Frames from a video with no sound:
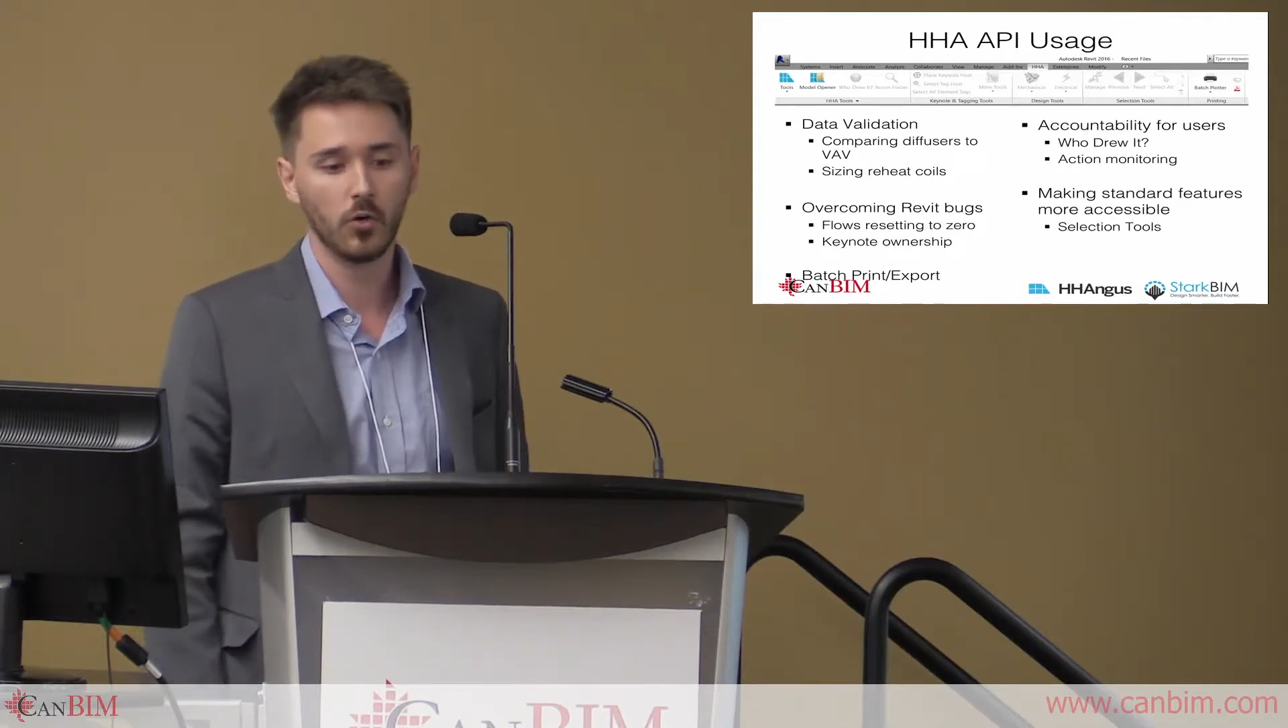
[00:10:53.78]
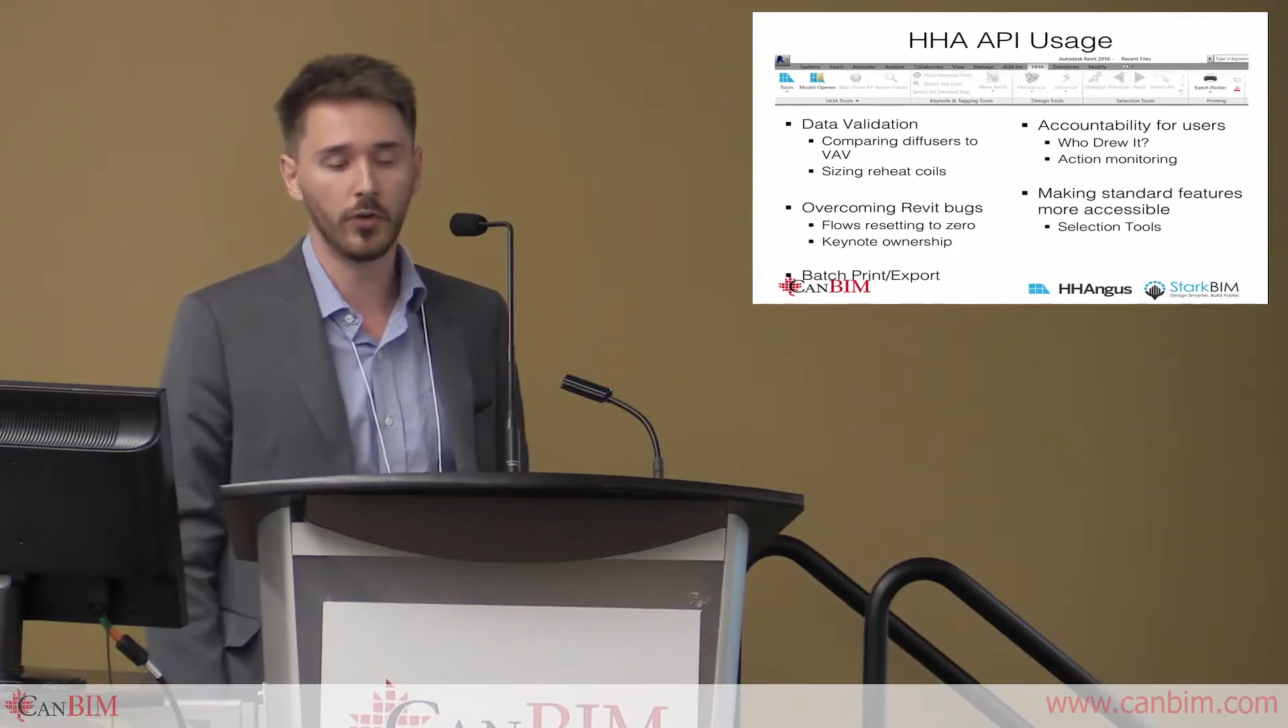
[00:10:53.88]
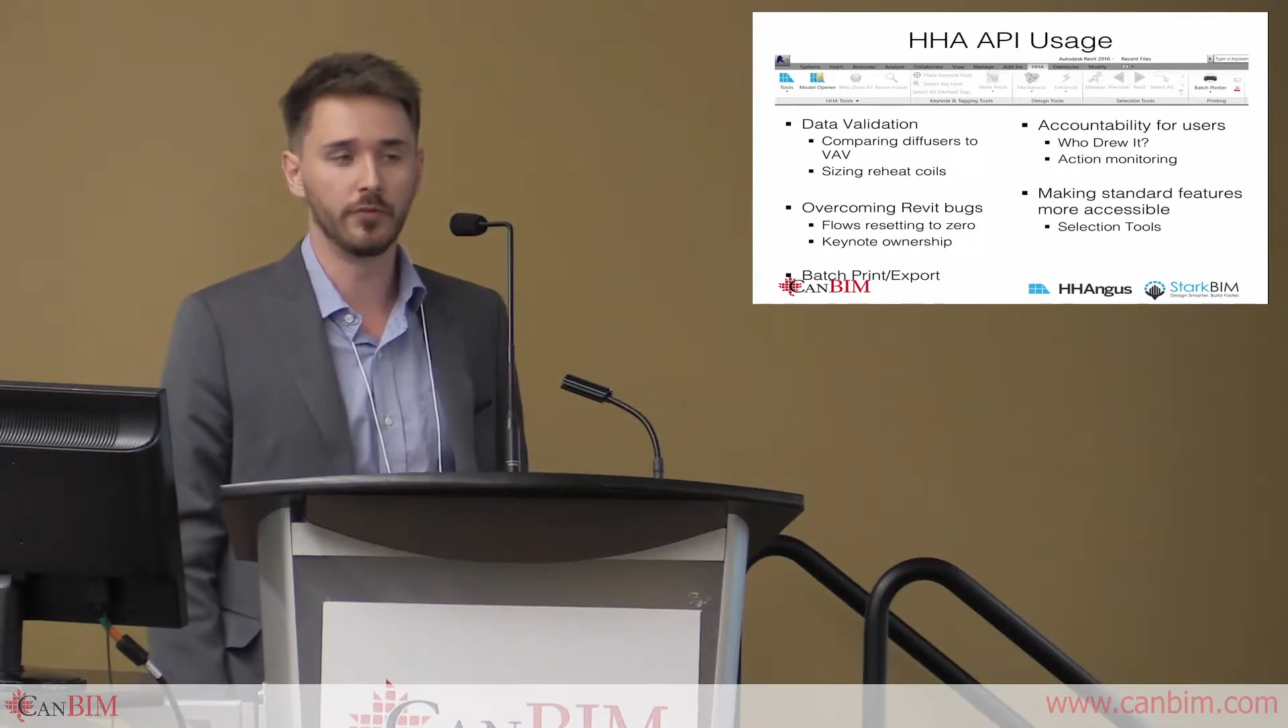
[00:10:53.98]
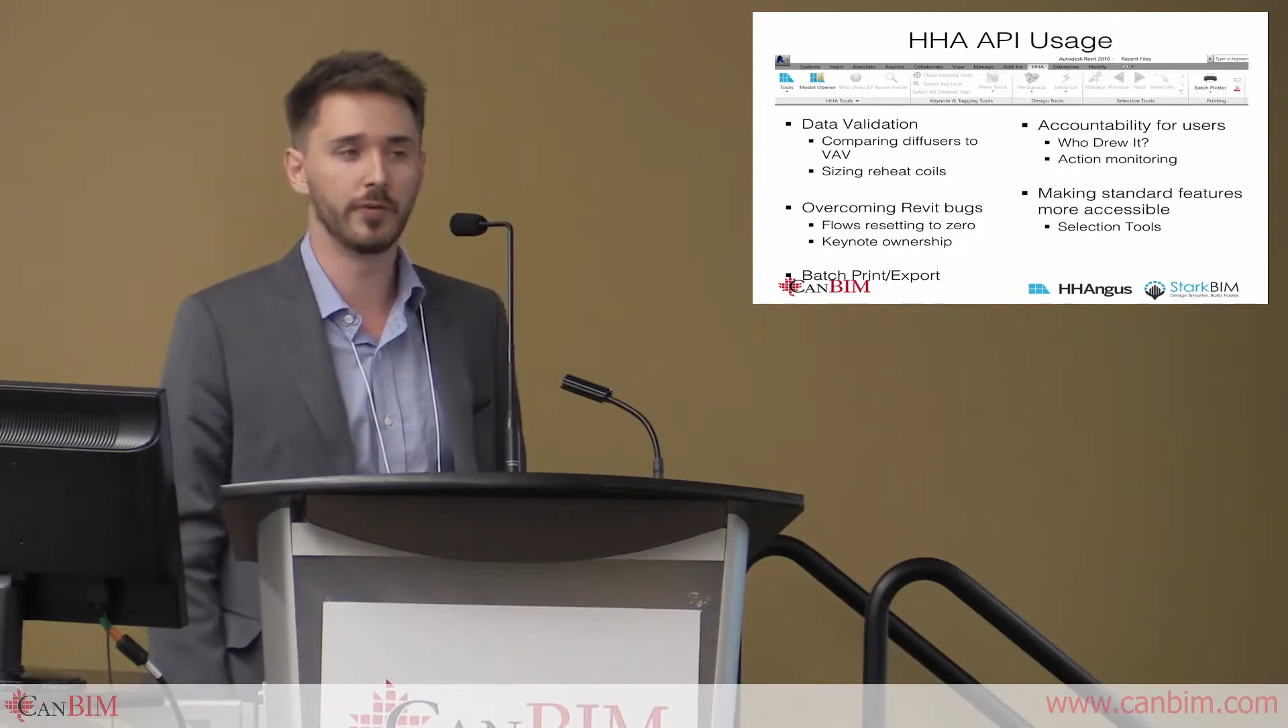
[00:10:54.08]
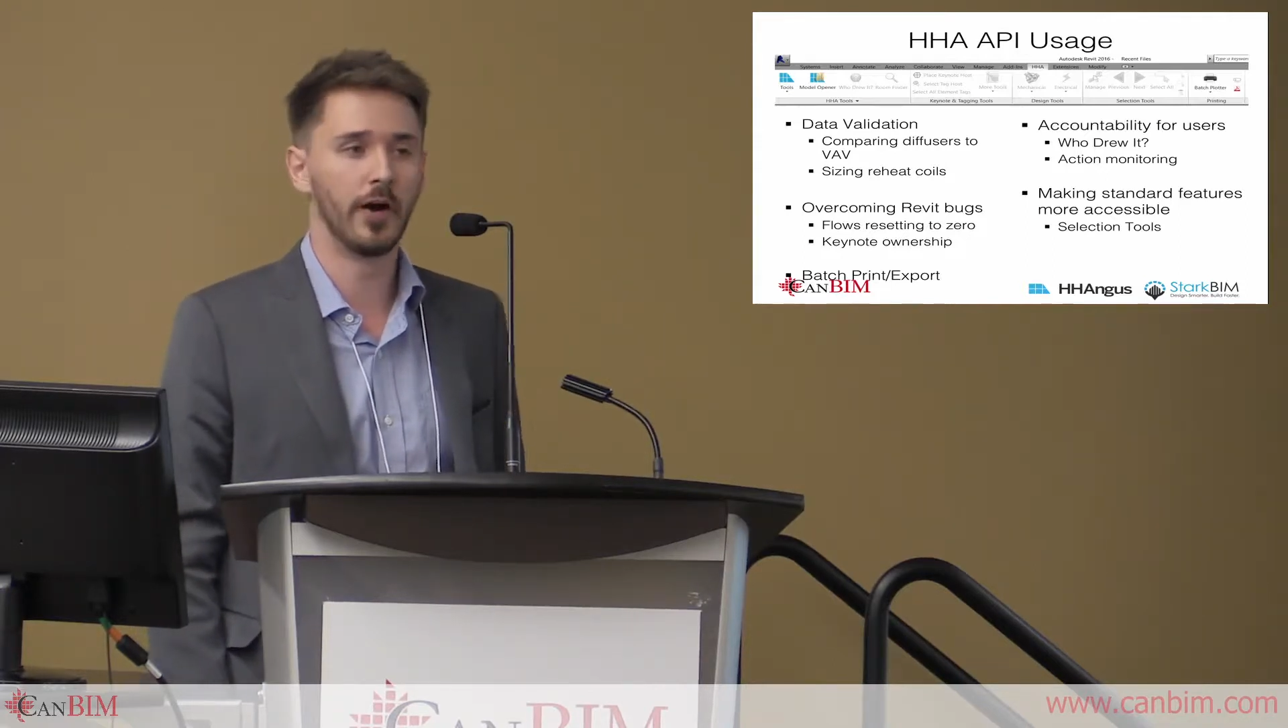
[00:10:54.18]

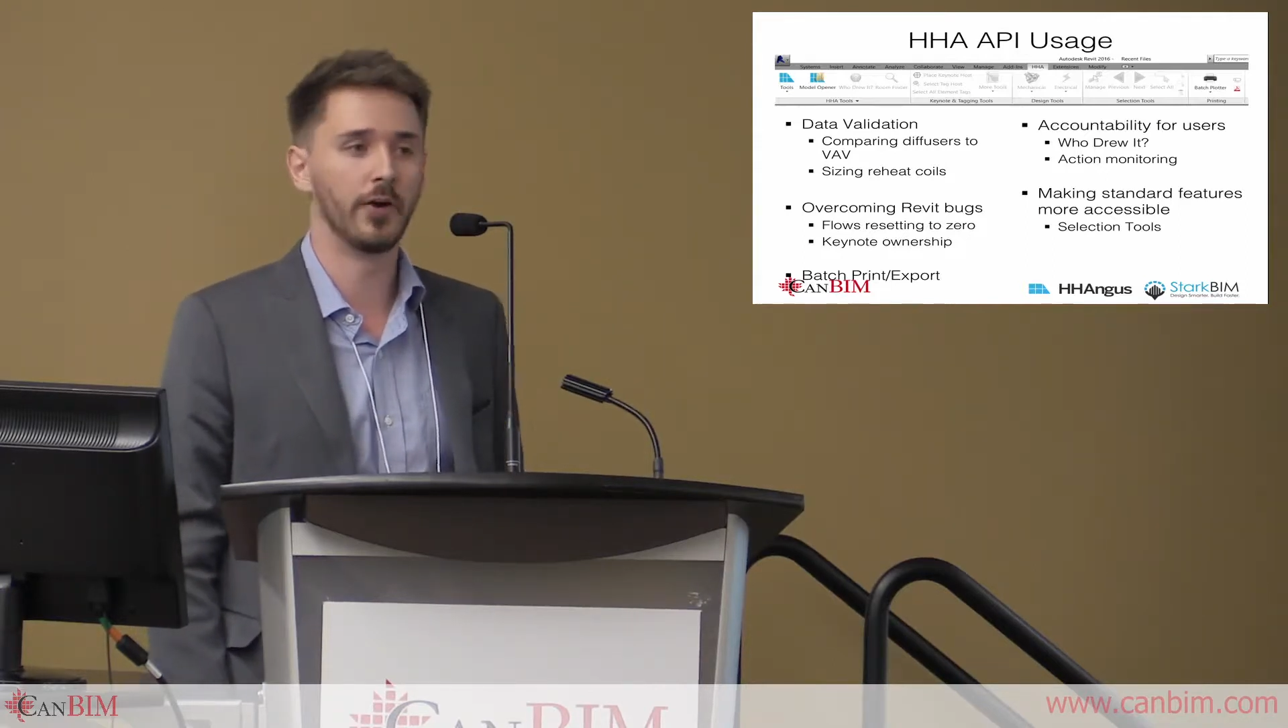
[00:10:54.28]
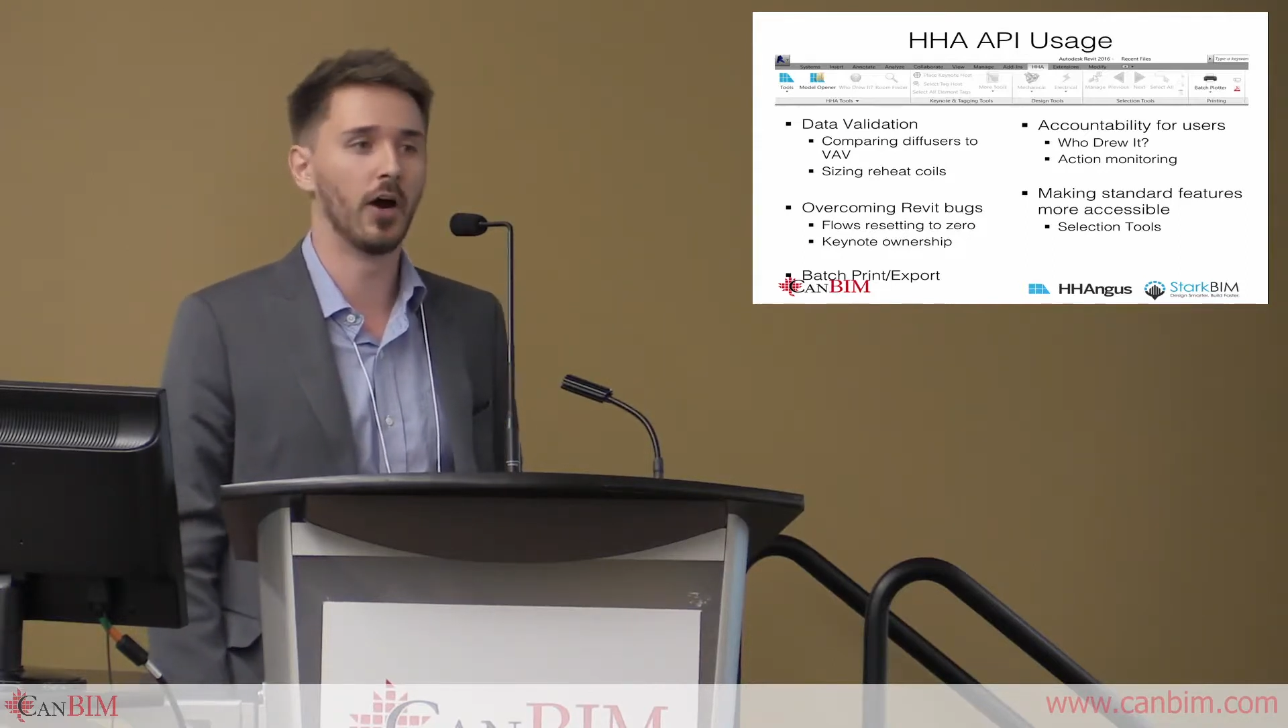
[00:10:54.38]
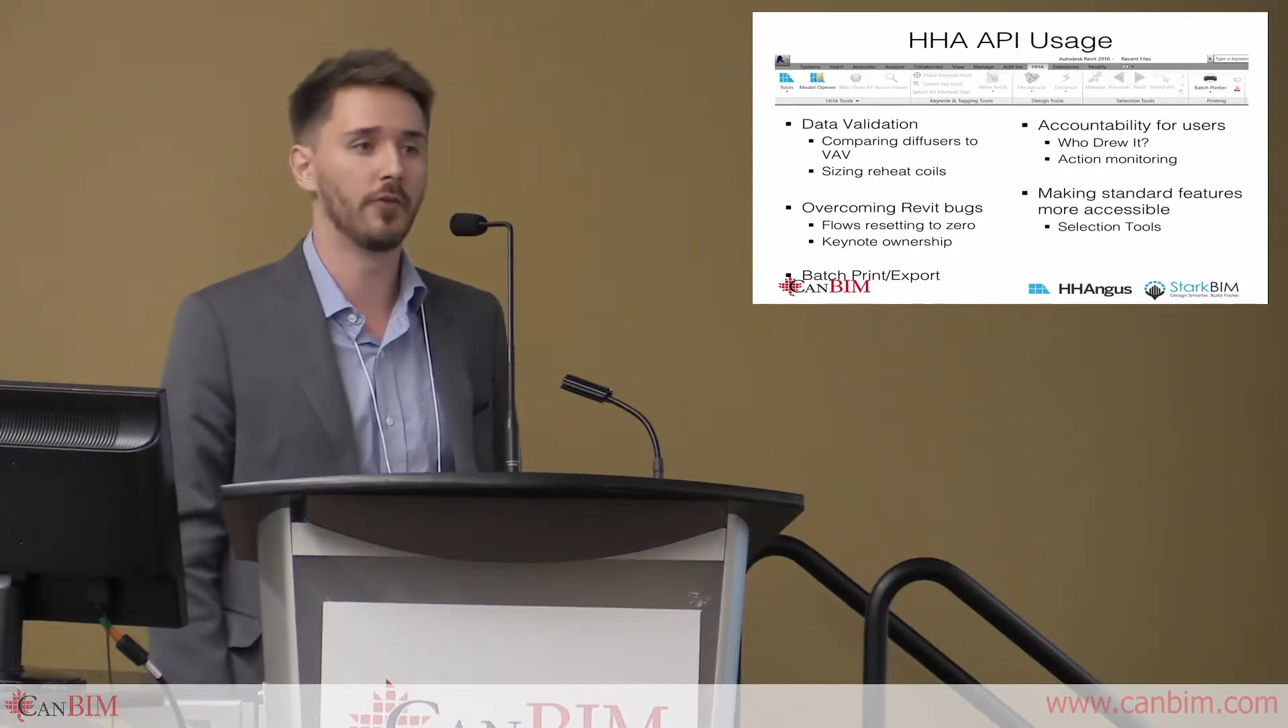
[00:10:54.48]
We found